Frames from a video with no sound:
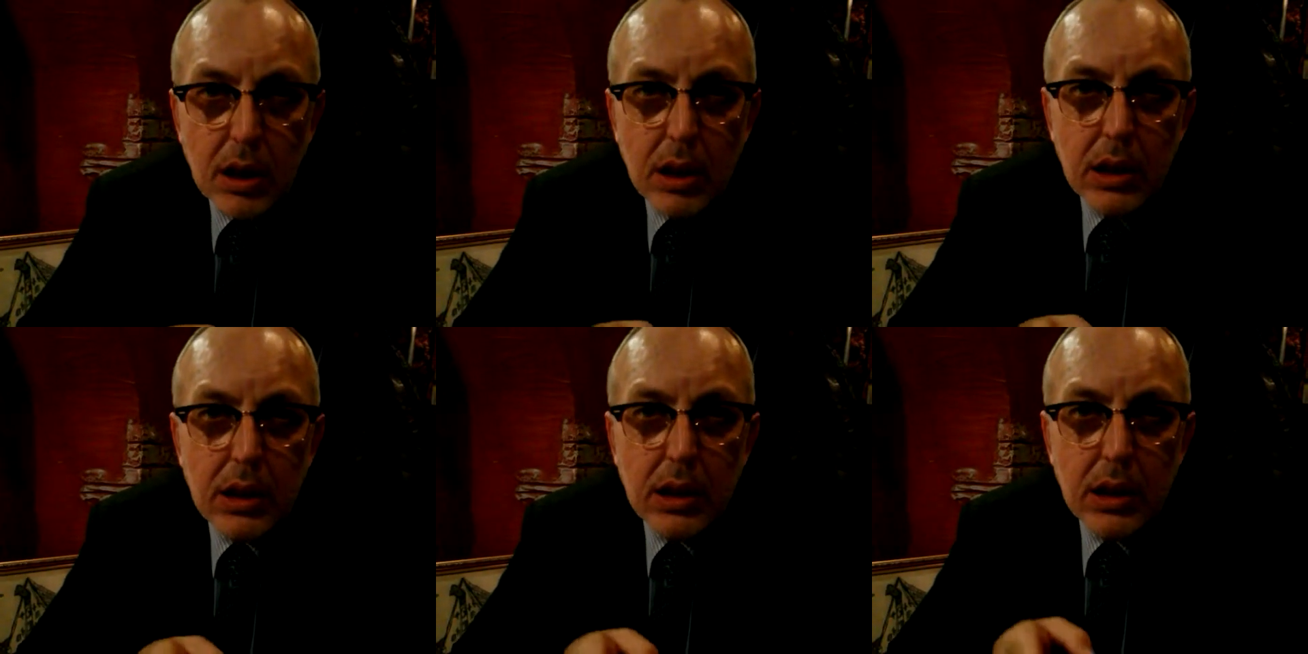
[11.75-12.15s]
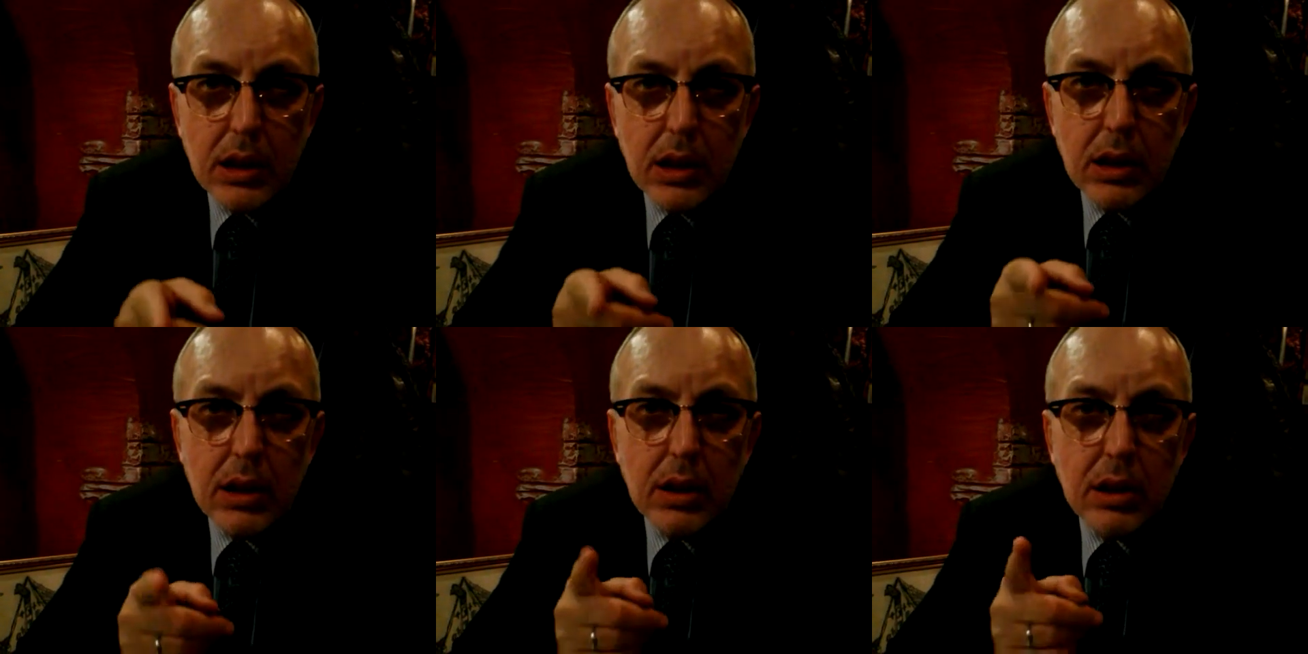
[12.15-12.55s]
It's
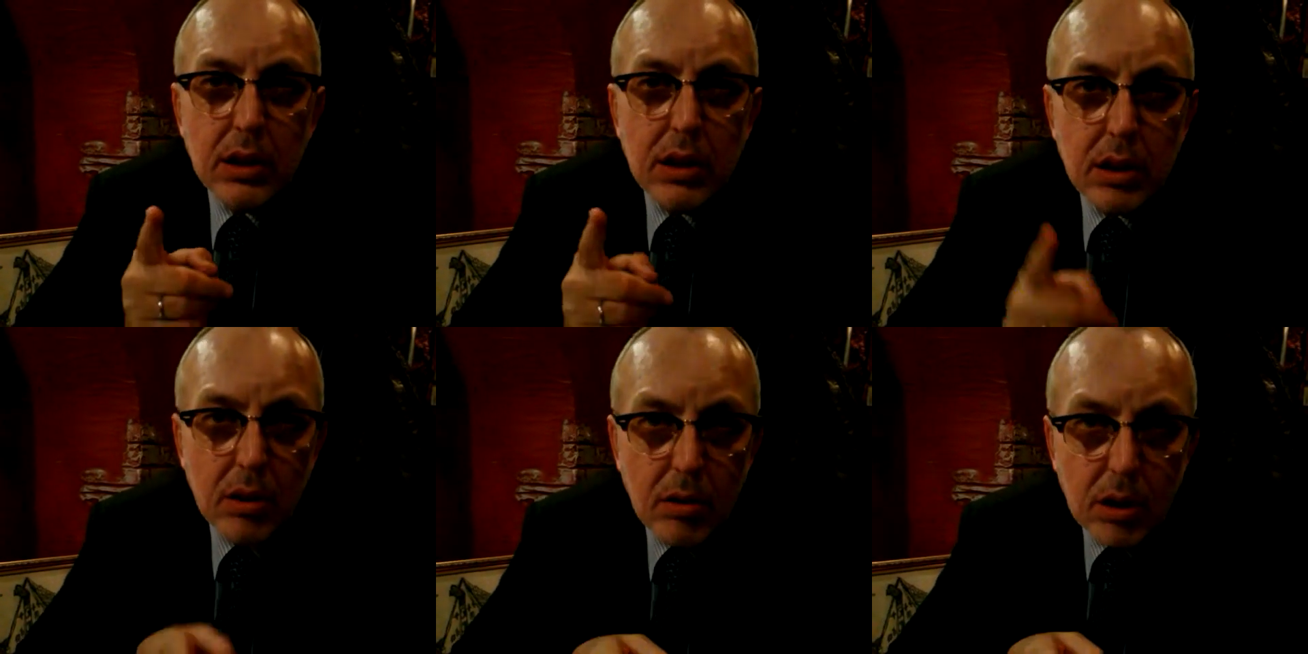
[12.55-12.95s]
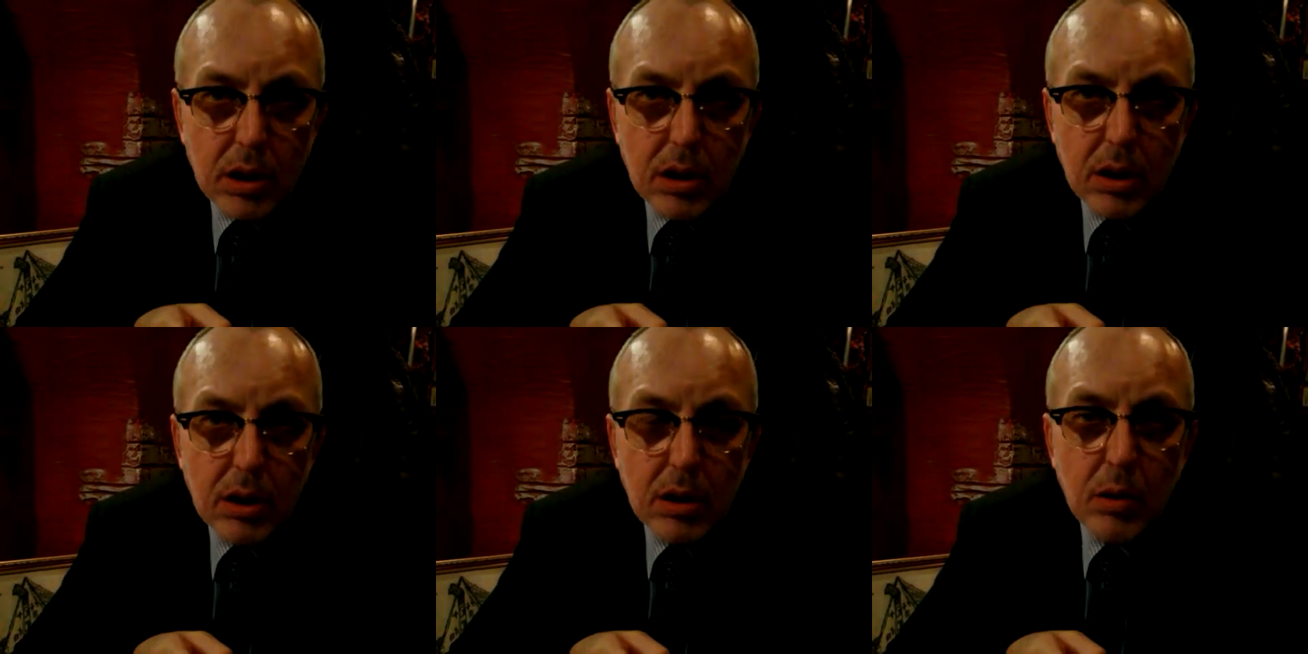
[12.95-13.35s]
a
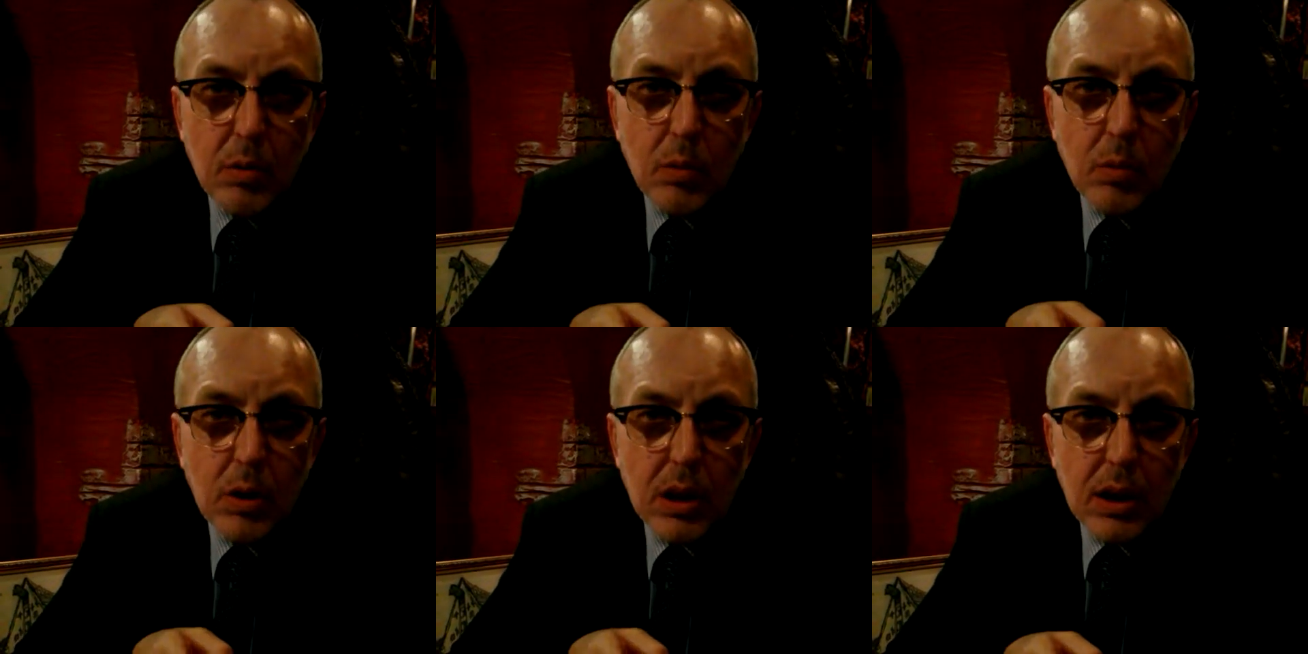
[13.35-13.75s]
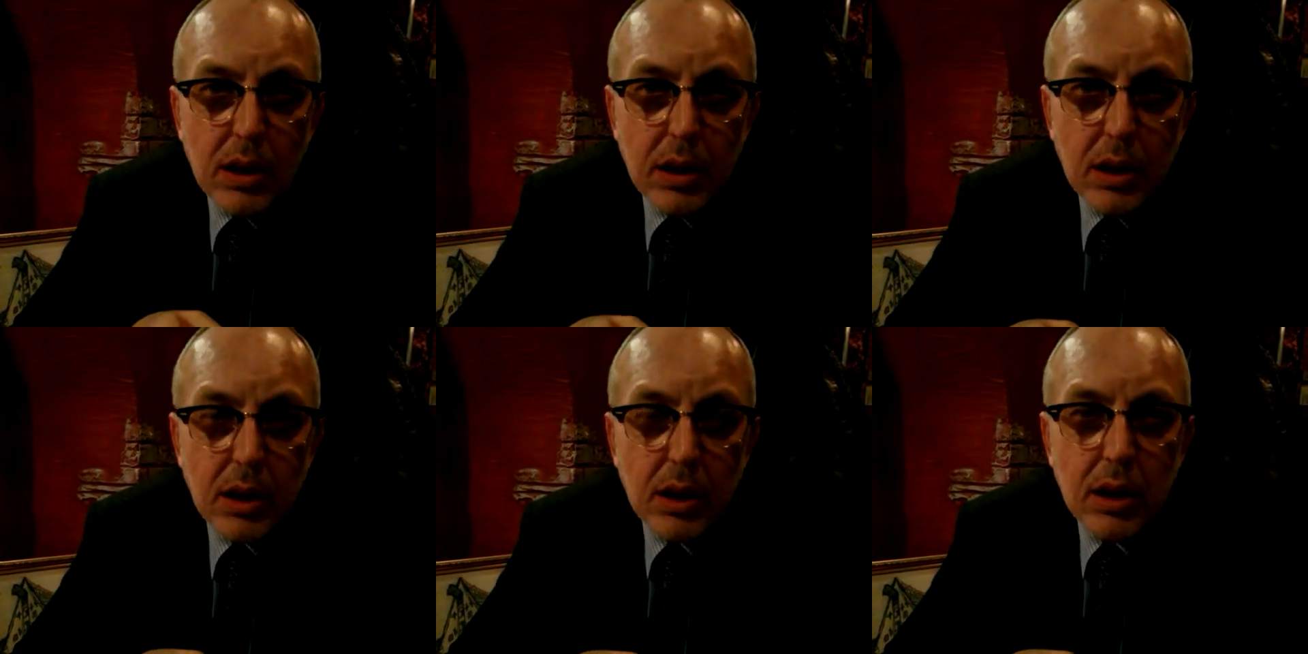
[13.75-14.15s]
story with